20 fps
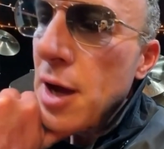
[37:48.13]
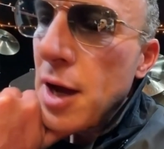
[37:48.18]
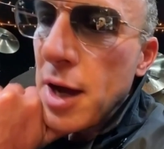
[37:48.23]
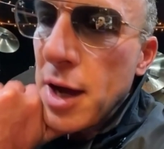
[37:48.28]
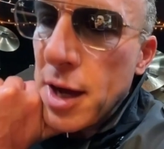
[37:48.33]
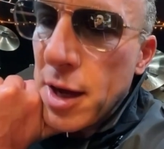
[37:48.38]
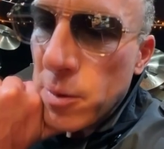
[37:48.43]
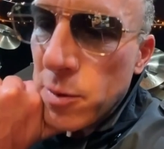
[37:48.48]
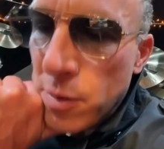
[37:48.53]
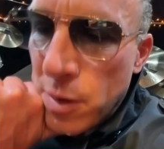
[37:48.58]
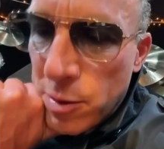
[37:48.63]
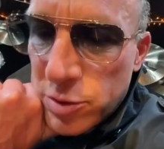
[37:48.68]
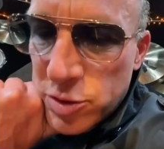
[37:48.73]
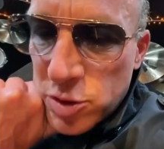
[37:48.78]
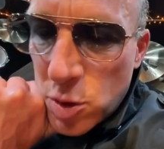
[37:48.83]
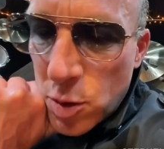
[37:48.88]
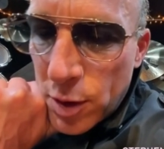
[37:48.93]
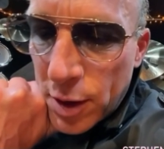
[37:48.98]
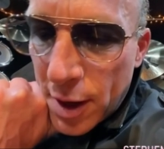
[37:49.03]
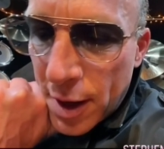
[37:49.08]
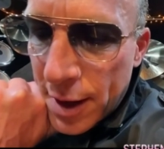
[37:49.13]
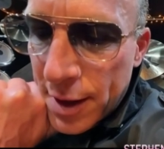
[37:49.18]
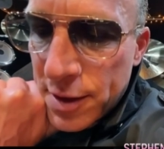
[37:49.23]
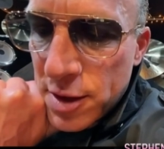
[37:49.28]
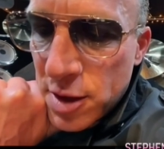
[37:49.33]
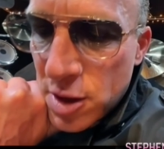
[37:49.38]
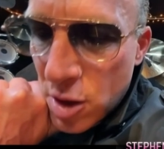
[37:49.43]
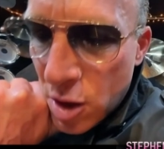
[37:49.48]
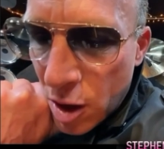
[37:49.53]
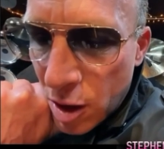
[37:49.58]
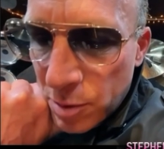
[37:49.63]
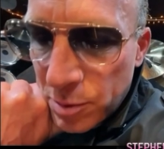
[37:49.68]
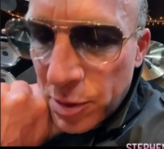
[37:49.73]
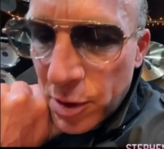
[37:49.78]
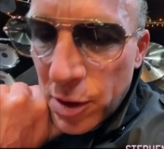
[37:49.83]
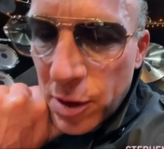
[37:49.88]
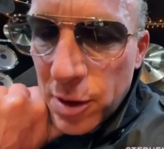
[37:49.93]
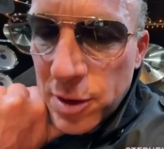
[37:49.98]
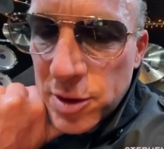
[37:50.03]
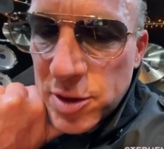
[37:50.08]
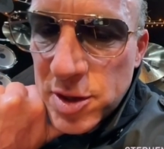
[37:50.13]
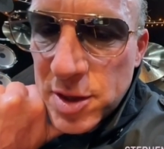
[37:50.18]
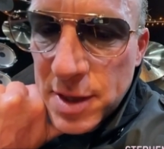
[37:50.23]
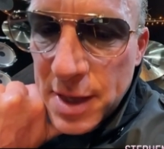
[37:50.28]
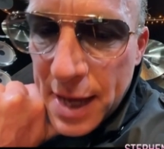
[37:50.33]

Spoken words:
what was going on in the Yardbirds and